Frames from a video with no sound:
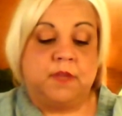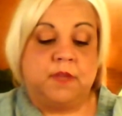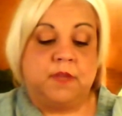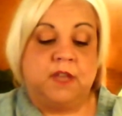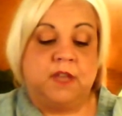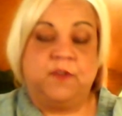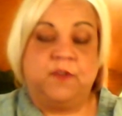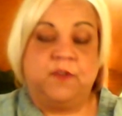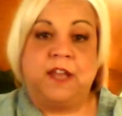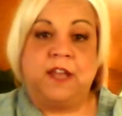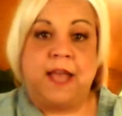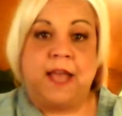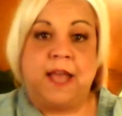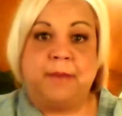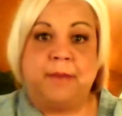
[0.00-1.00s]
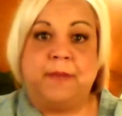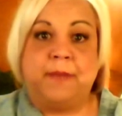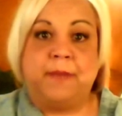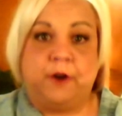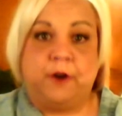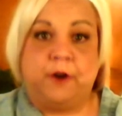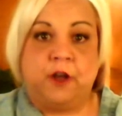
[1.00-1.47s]
If it had
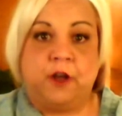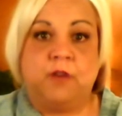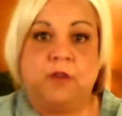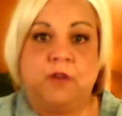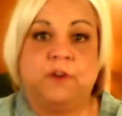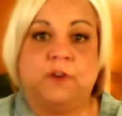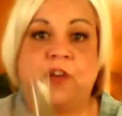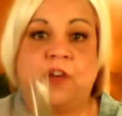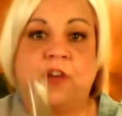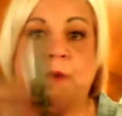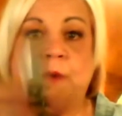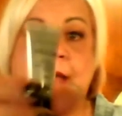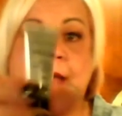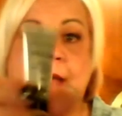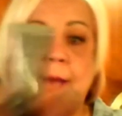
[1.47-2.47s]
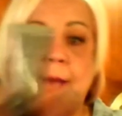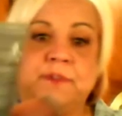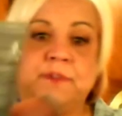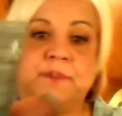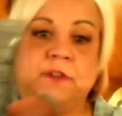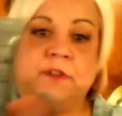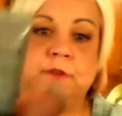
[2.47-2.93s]
better coverage, I would
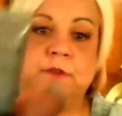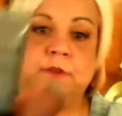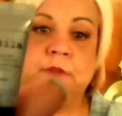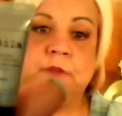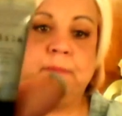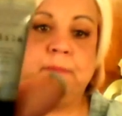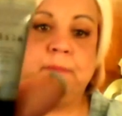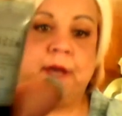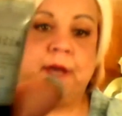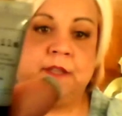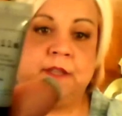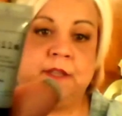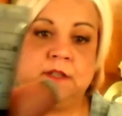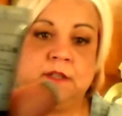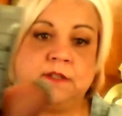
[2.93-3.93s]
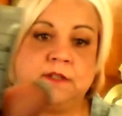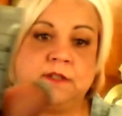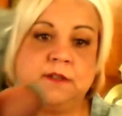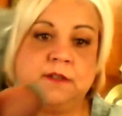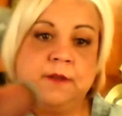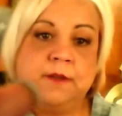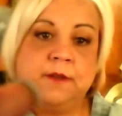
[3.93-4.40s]
absolutely buy this.
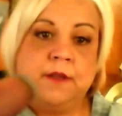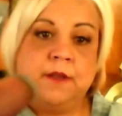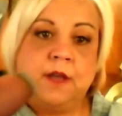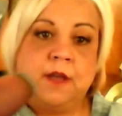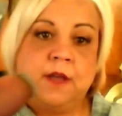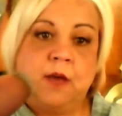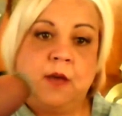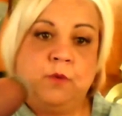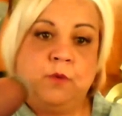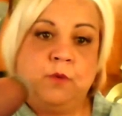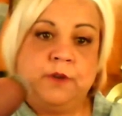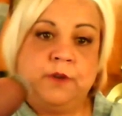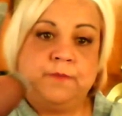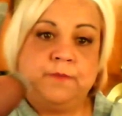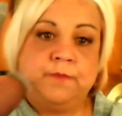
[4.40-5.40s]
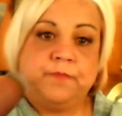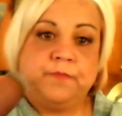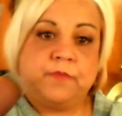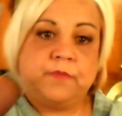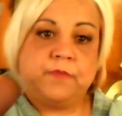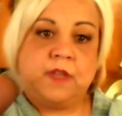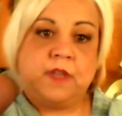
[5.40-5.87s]
I would.
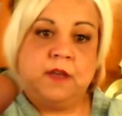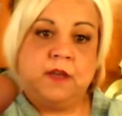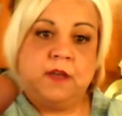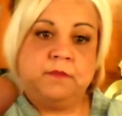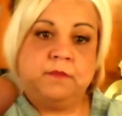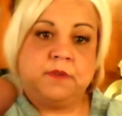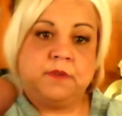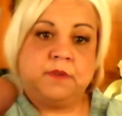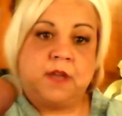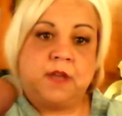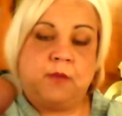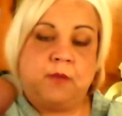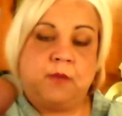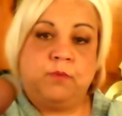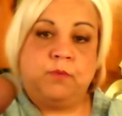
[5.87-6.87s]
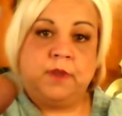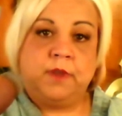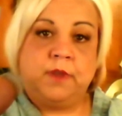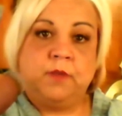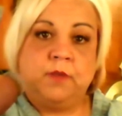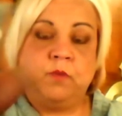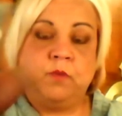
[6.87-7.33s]
I
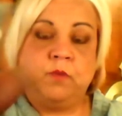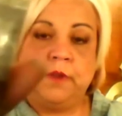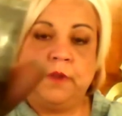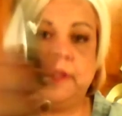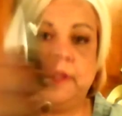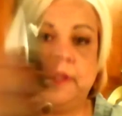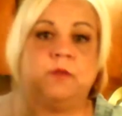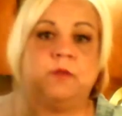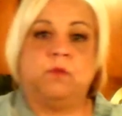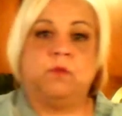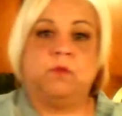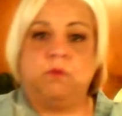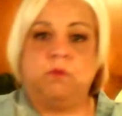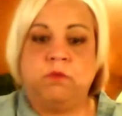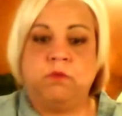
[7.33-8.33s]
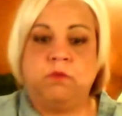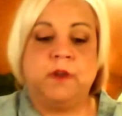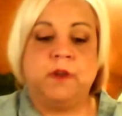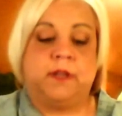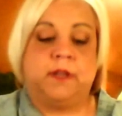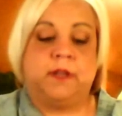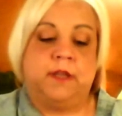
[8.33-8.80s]
really, really,
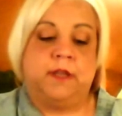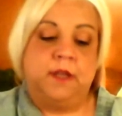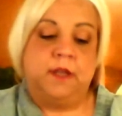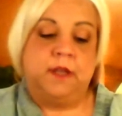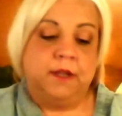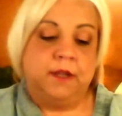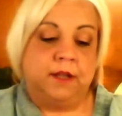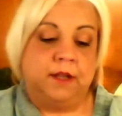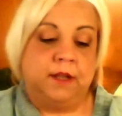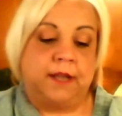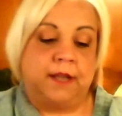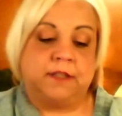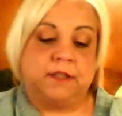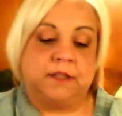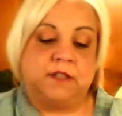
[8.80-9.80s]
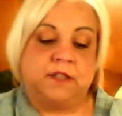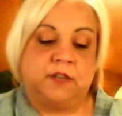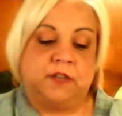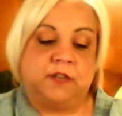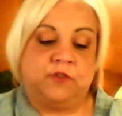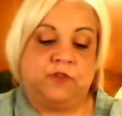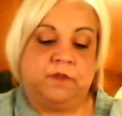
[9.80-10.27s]
really like the
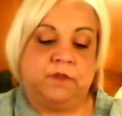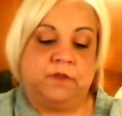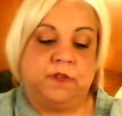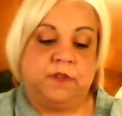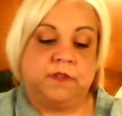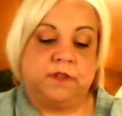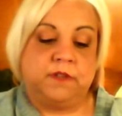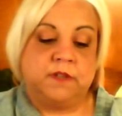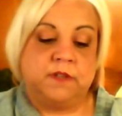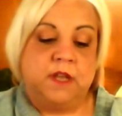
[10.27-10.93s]
texture of this.